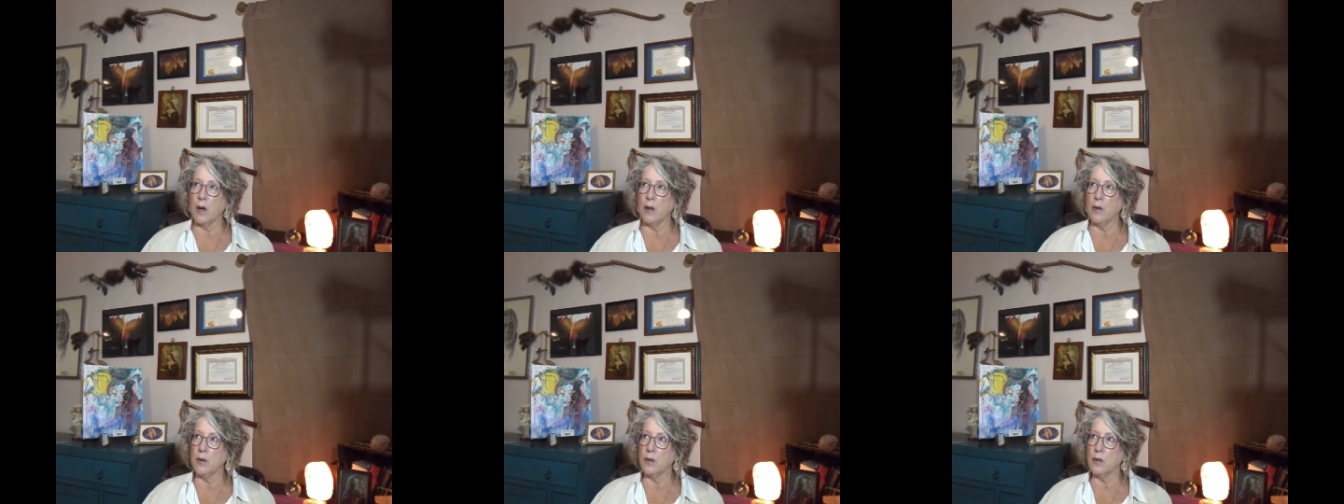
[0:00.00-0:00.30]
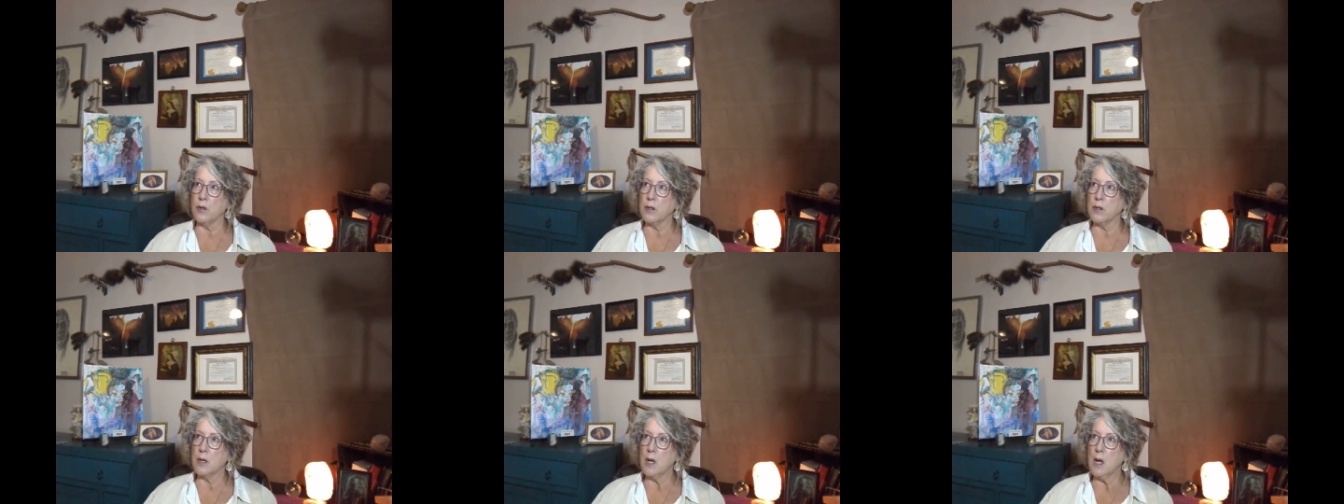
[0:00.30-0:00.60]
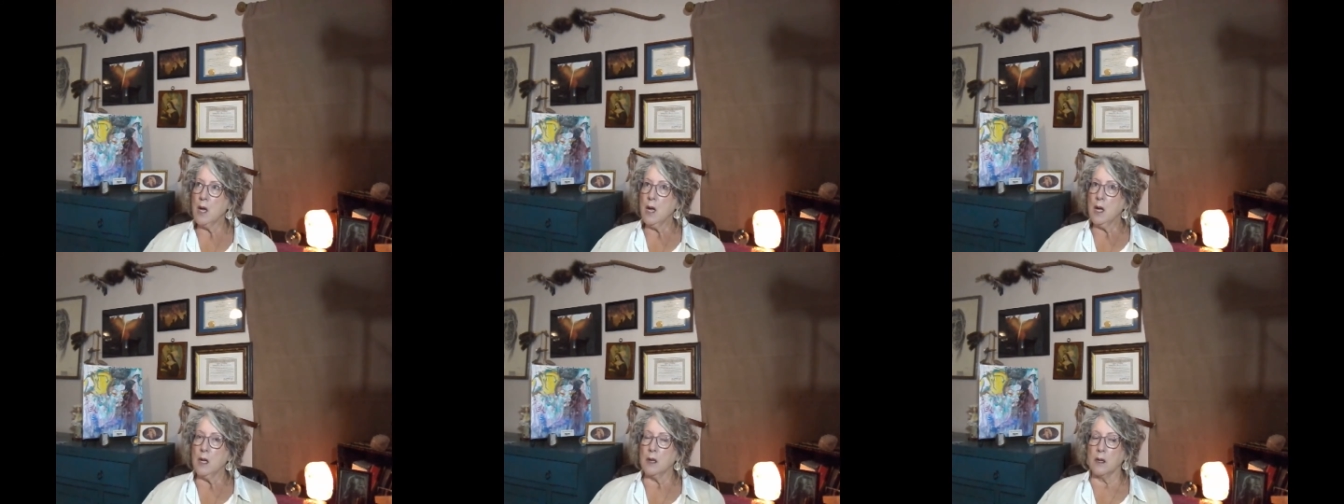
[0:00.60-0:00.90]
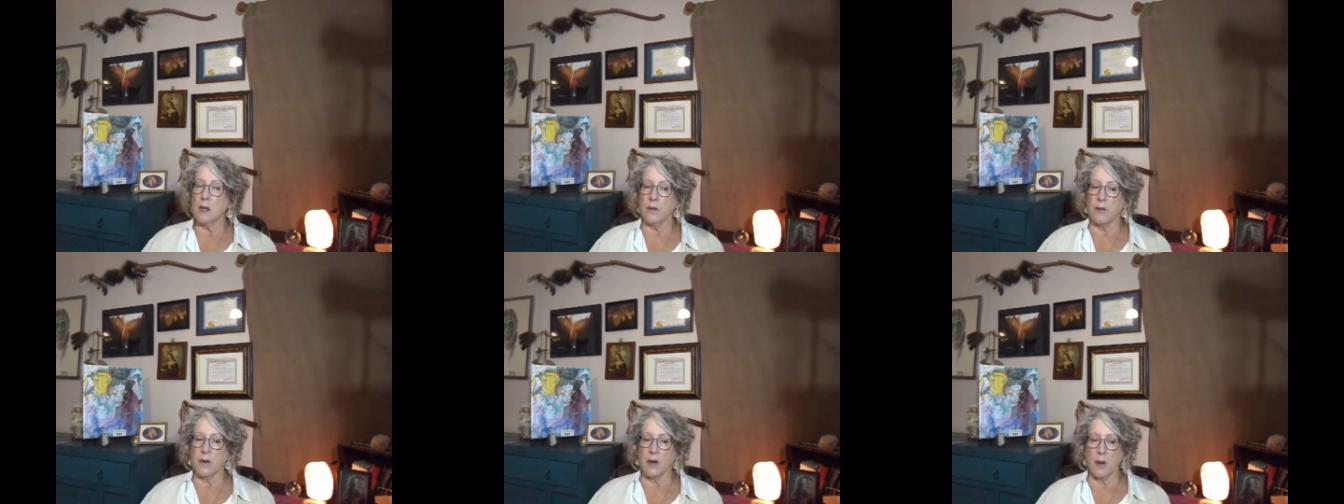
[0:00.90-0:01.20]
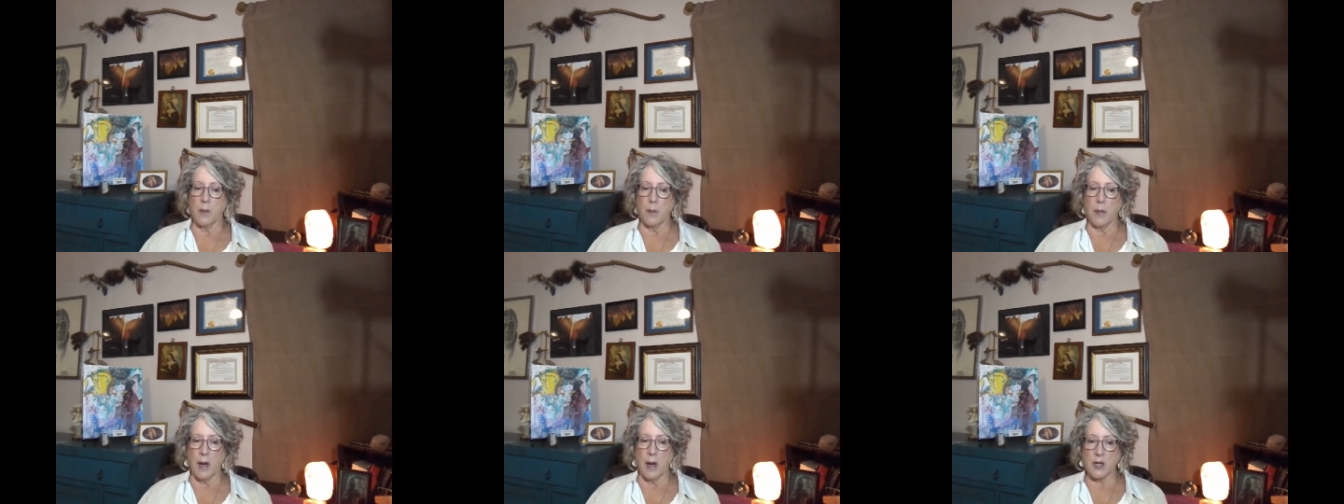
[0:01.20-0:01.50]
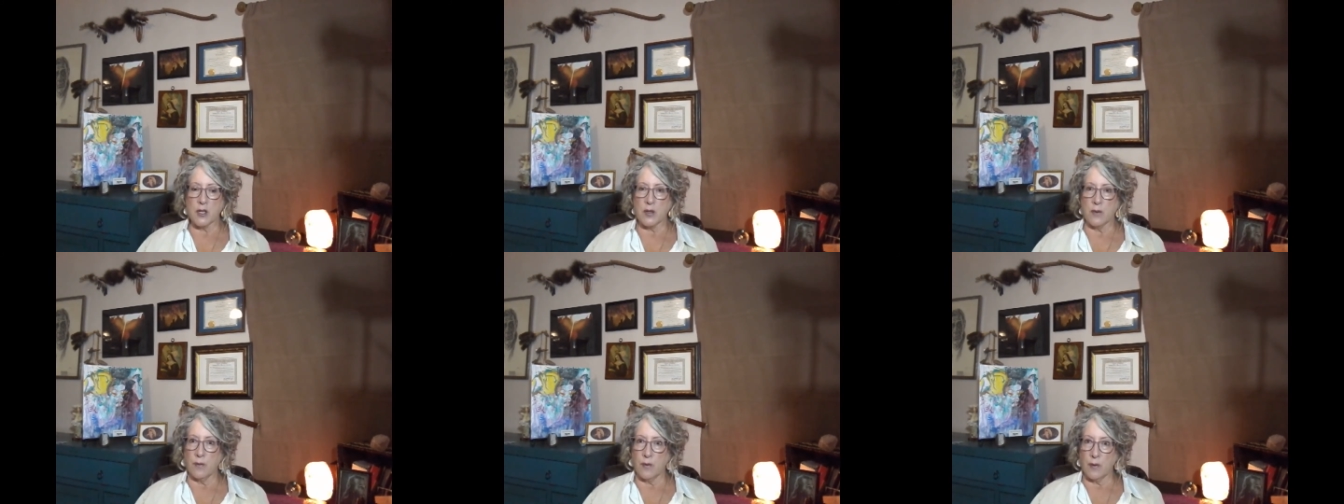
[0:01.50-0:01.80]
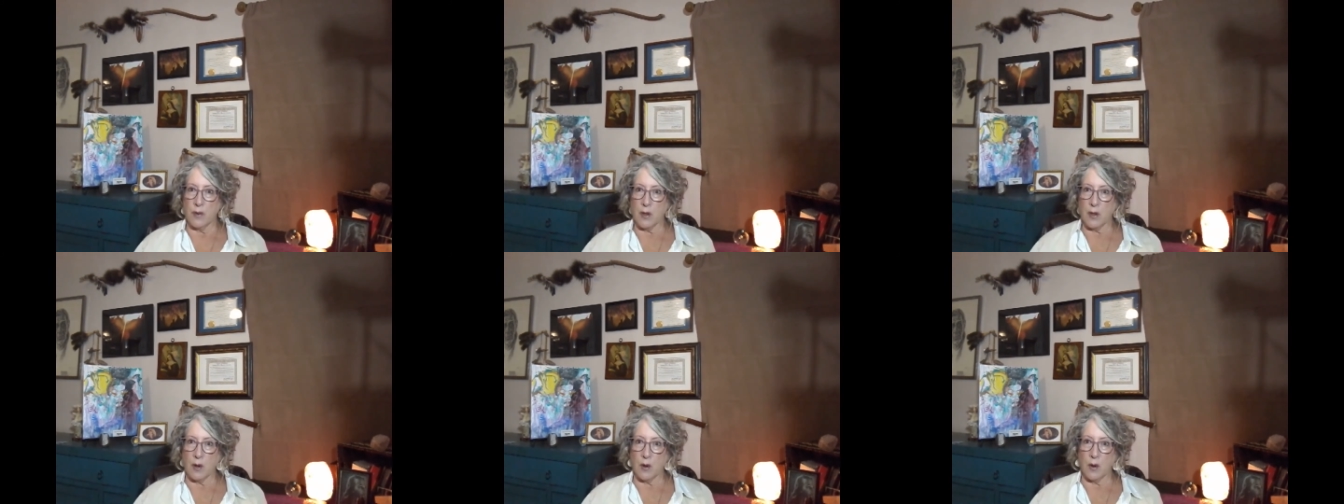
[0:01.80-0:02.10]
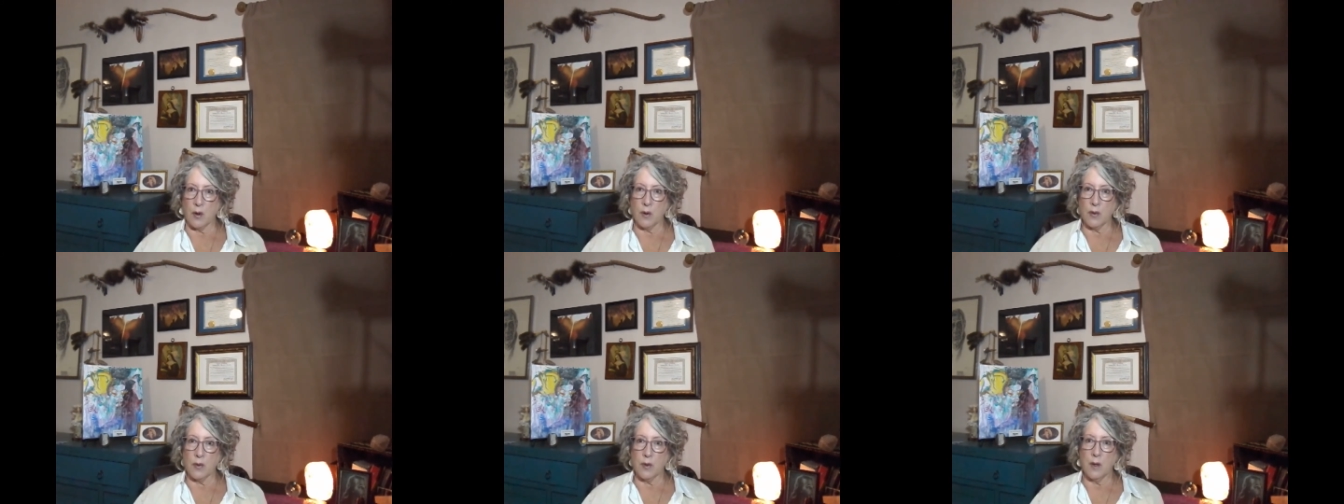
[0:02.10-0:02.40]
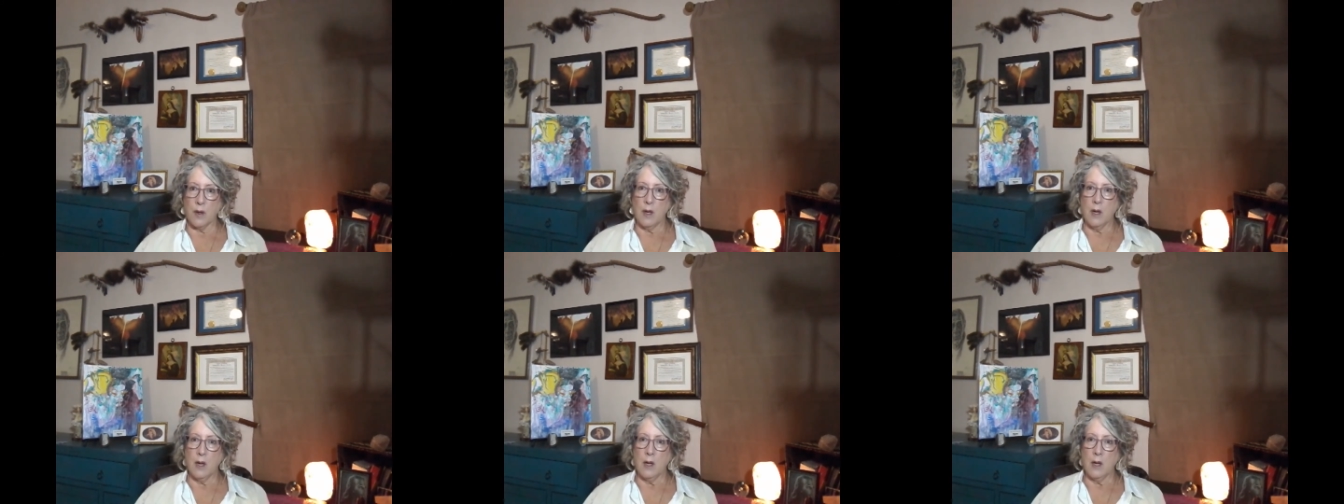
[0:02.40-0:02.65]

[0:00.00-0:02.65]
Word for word: others, love and compassion for the earth,